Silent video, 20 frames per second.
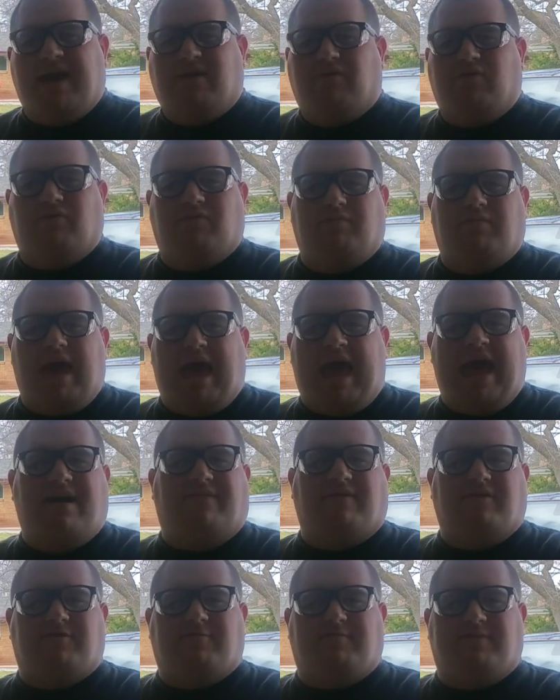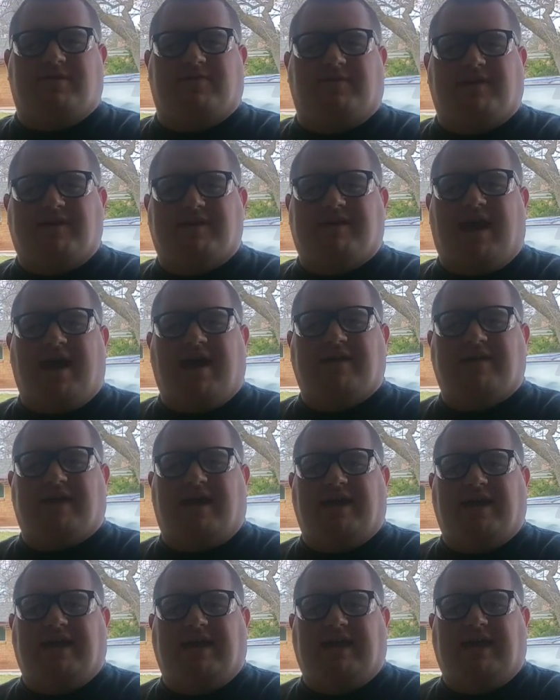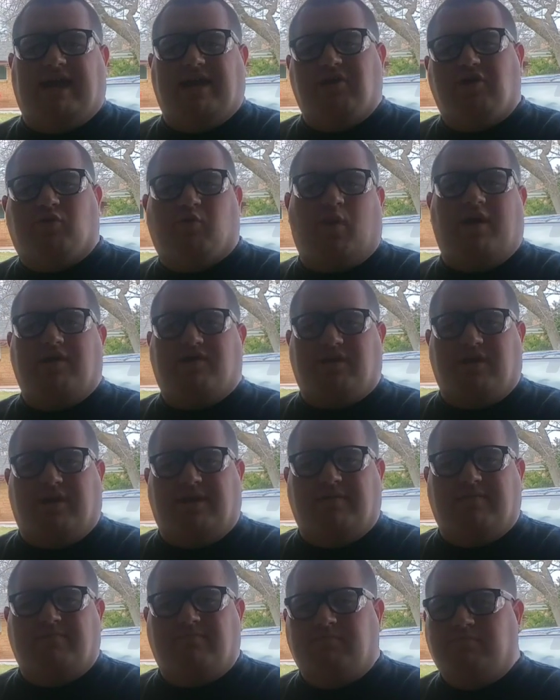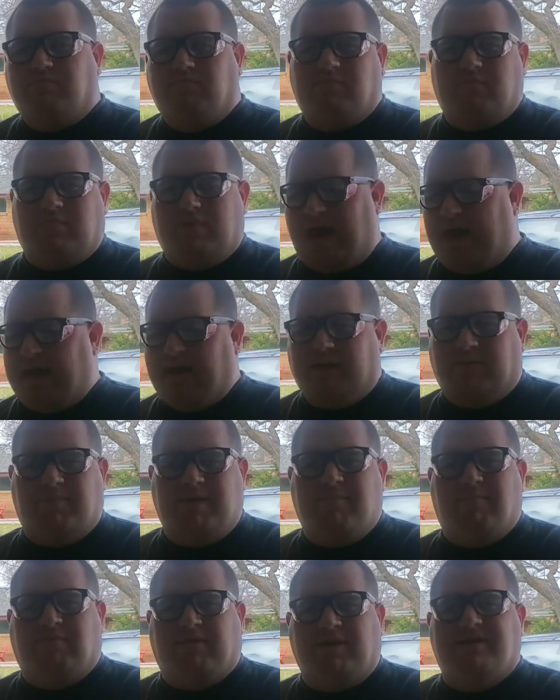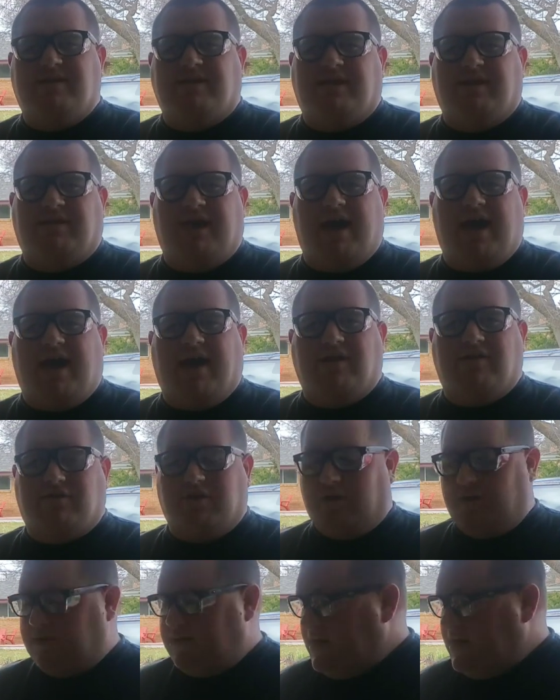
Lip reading: don't have a specific size I need. I just want it to kind of be pleasing to the eye. So